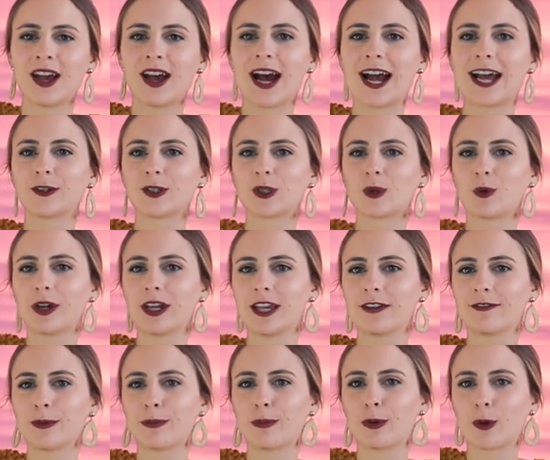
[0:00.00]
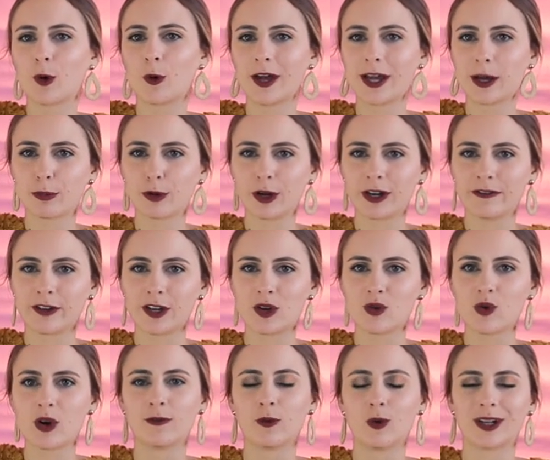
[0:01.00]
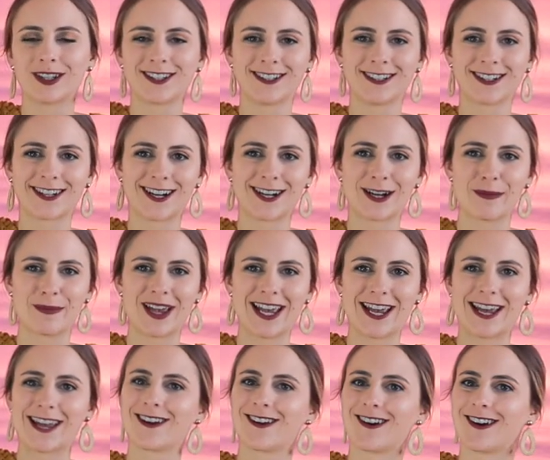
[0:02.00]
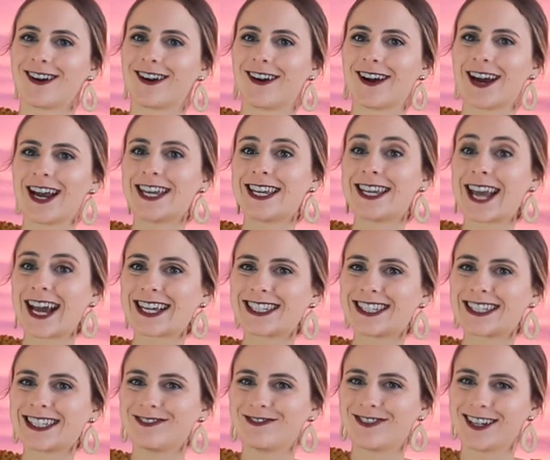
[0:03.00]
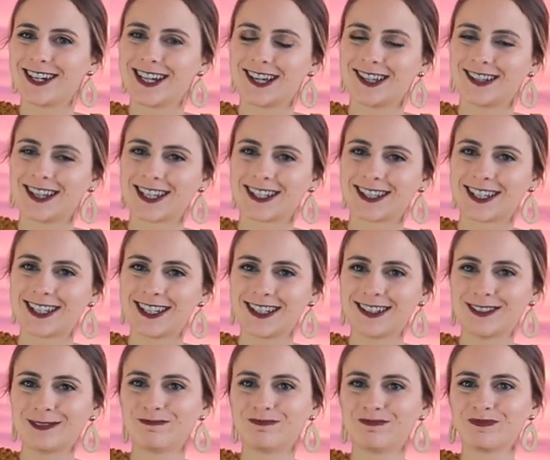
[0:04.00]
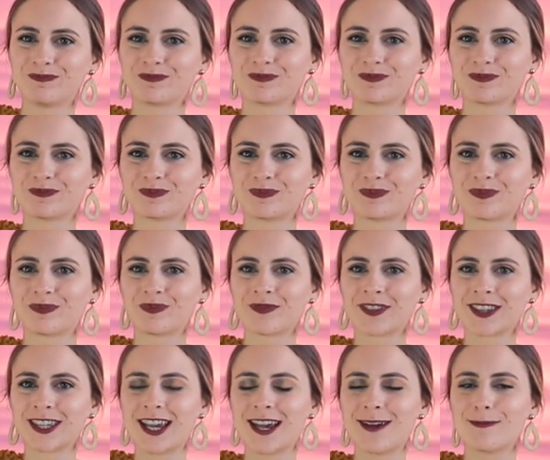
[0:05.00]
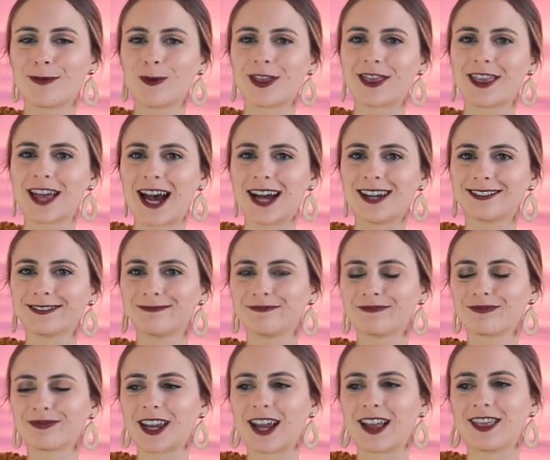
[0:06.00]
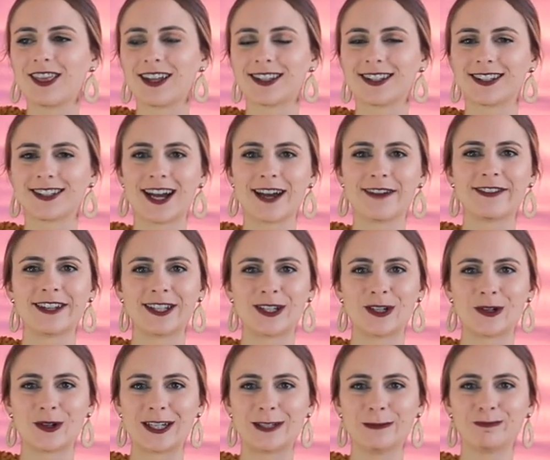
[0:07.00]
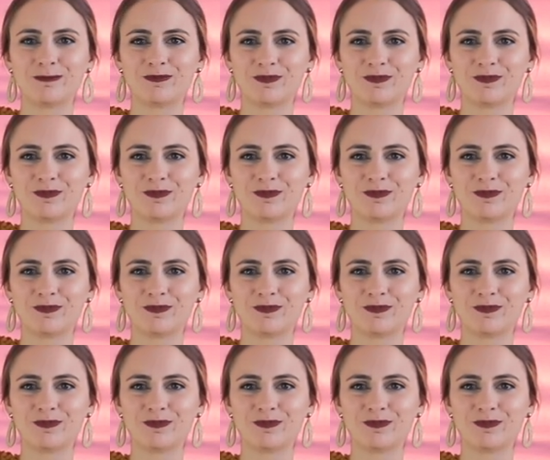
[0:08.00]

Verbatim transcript: I also want to give a quick preview of what's to come in our next video lesson. with that, let's dive into it.